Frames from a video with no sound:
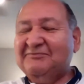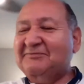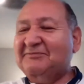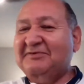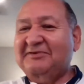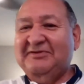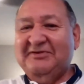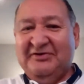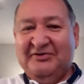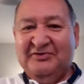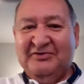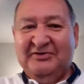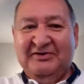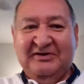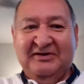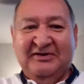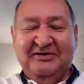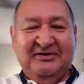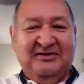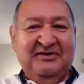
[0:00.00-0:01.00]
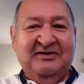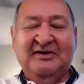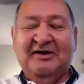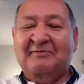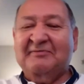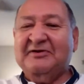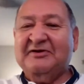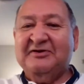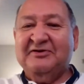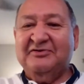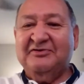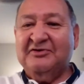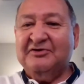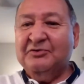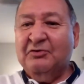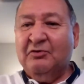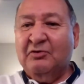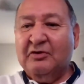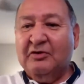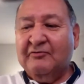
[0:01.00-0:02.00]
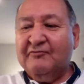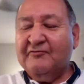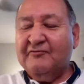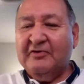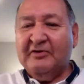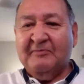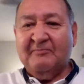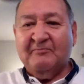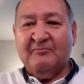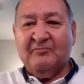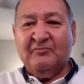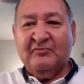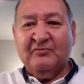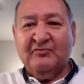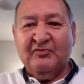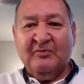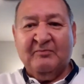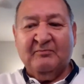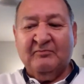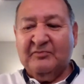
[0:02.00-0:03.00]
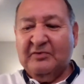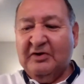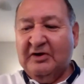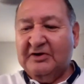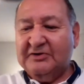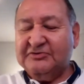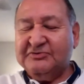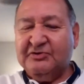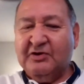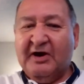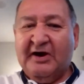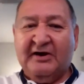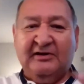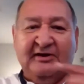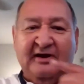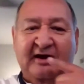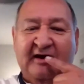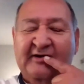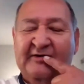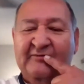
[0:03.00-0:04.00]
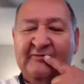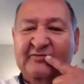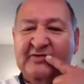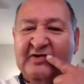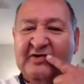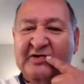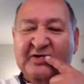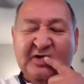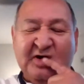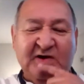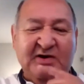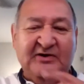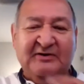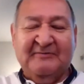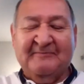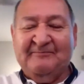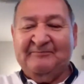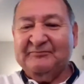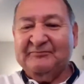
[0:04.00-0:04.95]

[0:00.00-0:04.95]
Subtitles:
literally coming in the door from a trial out of the area.